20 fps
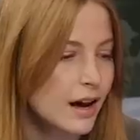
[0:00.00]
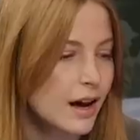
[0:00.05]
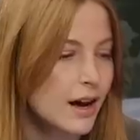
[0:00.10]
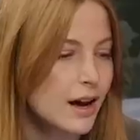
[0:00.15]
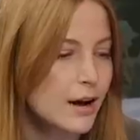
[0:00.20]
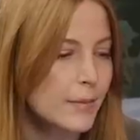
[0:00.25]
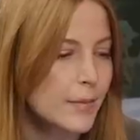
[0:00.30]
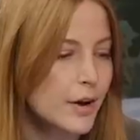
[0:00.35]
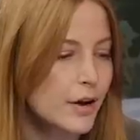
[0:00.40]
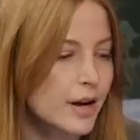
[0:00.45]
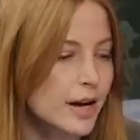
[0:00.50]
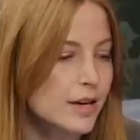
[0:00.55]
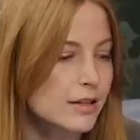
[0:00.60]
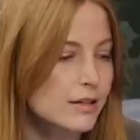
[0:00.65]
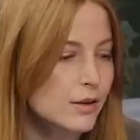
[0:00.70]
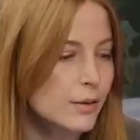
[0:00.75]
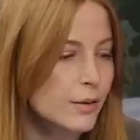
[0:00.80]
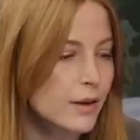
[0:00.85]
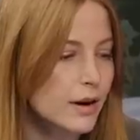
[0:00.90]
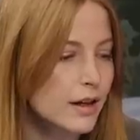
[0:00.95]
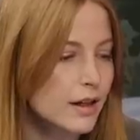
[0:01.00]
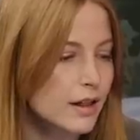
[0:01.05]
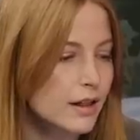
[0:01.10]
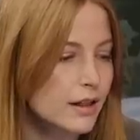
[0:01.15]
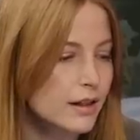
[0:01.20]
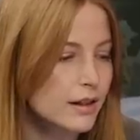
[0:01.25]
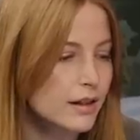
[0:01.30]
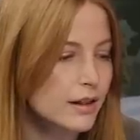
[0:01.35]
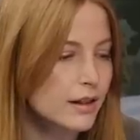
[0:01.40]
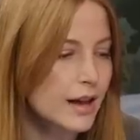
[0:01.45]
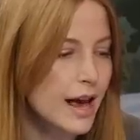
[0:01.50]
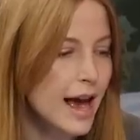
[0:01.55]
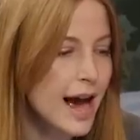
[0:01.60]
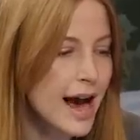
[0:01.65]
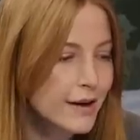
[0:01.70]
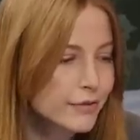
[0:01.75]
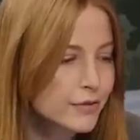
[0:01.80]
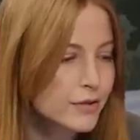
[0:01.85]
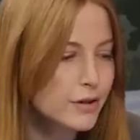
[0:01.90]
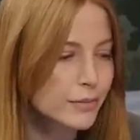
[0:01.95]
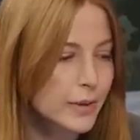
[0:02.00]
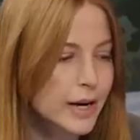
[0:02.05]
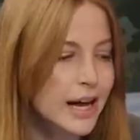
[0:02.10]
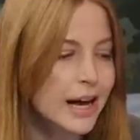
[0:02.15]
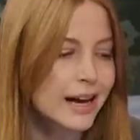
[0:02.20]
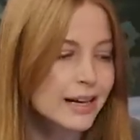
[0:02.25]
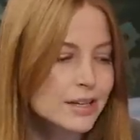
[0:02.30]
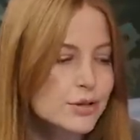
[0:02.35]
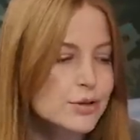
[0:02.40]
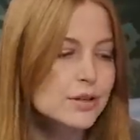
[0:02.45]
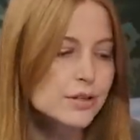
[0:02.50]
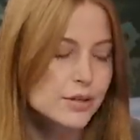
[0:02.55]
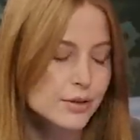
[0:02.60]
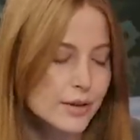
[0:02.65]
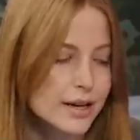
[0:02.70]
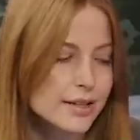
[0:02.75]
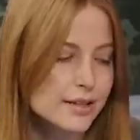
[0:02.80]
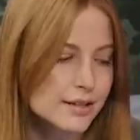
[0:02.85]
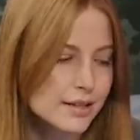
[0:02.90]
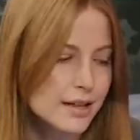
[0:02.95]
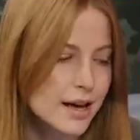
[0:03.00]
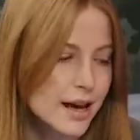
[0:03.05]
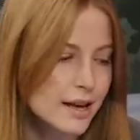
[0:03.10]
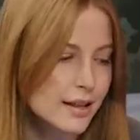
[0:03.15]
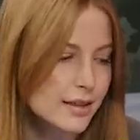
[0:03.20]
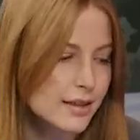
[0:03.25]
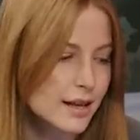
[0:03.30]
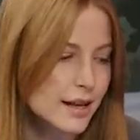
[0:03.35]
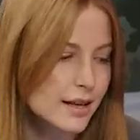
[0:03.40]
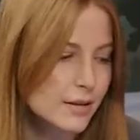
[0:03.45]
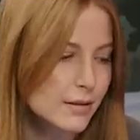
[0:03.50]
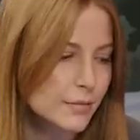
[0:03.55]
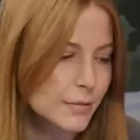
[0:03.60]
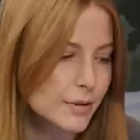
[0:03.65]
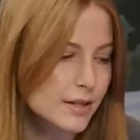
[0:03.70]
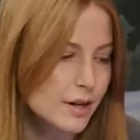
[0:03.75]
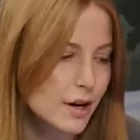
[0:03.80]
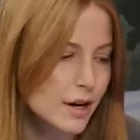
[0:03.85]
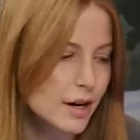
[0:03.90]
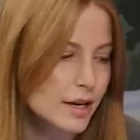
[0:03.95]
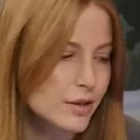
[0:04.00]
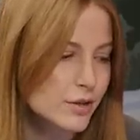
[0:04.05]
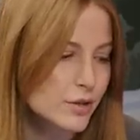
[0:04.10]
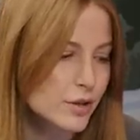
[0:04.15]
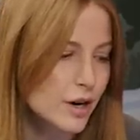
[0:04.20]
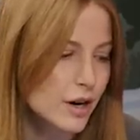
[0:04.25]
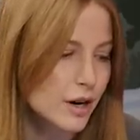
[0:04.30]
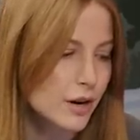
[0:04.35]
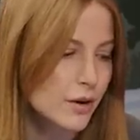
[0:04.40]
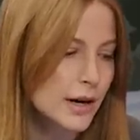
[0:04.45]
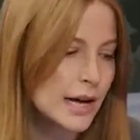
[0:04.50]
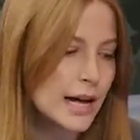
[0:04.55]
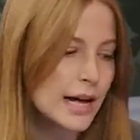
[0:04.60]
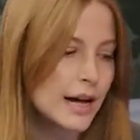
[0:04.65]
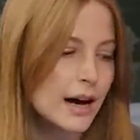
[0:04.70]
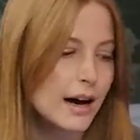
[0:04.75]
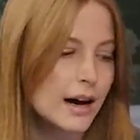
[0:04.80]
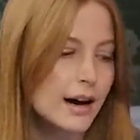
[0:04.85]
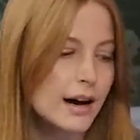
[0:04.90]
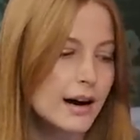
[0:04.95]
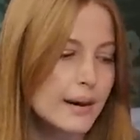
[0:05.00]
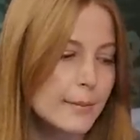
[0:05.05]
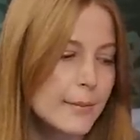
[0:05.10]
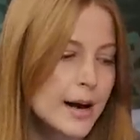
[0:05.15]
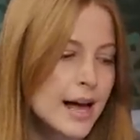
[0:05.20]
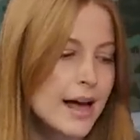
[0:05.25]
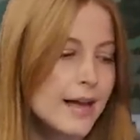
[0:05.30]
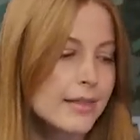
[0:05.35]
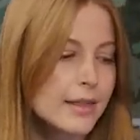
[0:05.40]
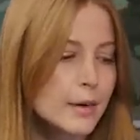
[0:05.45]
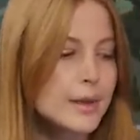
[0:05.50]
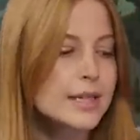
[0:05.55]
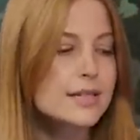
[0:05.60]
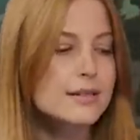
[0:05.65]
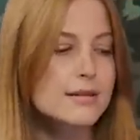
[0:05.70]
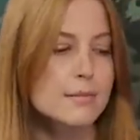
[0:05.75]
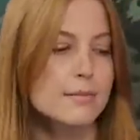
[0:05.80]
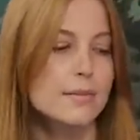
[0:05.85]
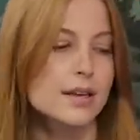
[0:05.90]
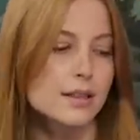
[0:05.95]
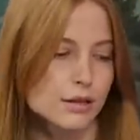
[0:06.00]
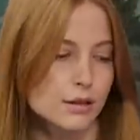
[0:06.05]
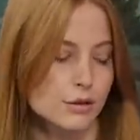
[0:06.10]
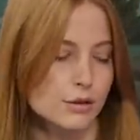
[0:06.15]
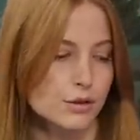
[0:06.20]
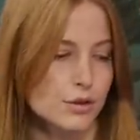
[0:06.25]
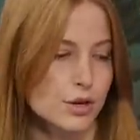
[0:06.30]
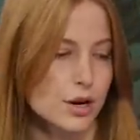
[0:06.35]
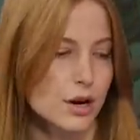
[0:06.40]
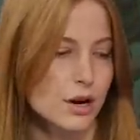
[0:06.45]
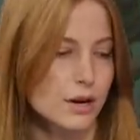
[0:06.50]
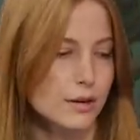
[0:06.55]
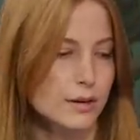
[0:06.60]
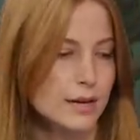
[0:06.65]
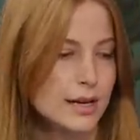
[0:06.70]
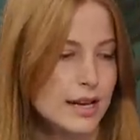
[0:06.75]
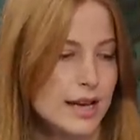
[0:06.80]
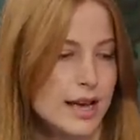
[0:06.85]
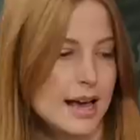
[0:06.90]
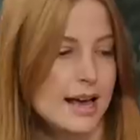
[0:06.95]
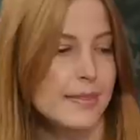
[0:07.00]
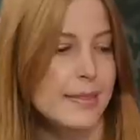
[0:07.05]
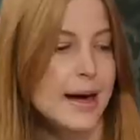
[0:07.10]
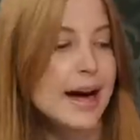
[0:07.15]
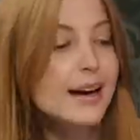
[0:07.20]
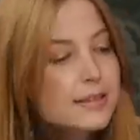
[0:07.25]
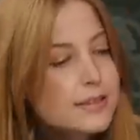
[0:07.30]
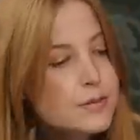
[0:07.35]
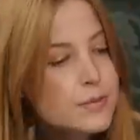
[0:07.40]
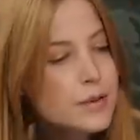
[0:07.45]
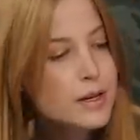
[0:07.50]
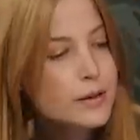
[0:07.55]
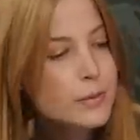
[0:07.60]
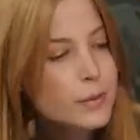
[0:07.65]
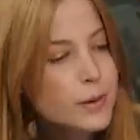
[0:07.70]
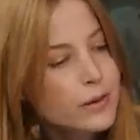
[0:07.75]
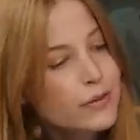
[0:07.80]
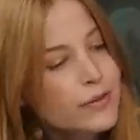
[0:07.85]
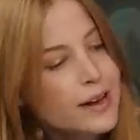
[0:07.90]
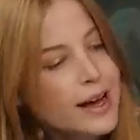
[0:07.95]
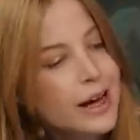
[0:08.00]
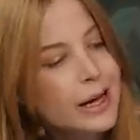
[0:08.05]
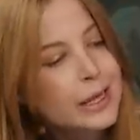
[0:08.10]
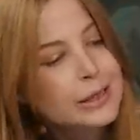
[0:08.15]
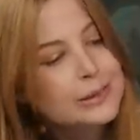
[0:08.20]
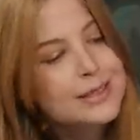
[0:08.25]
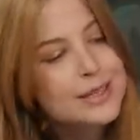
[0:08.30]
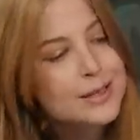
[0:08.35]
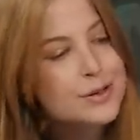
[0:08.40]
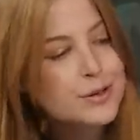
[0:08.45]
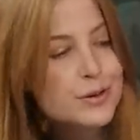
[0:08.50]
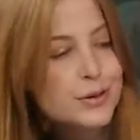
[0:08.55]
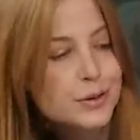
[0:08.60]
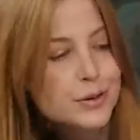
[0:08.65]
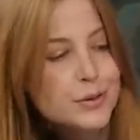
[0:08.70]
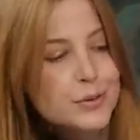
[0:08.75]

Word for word: Um, okay, so after when I joined you guys, that that was our intro. Um, and then we did the mythical show, and that's when we found digital